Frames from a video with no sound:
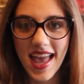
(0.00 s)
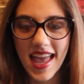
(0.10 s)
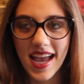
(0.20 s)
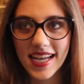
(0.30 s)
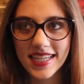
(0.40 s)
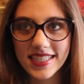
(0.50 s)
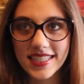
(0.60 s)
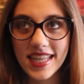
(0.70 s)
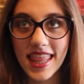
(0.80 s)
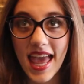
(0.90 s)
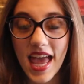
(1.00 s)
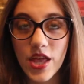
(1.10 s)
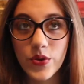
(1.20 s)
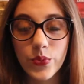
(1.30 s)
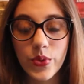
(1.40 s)
And
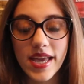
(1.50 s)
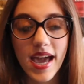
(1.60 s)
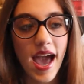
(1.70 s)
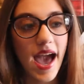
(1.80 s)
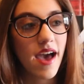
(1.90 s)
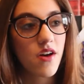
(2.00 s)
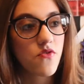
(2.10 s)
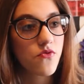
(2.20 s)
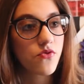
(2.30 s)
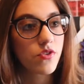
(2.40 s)
then we have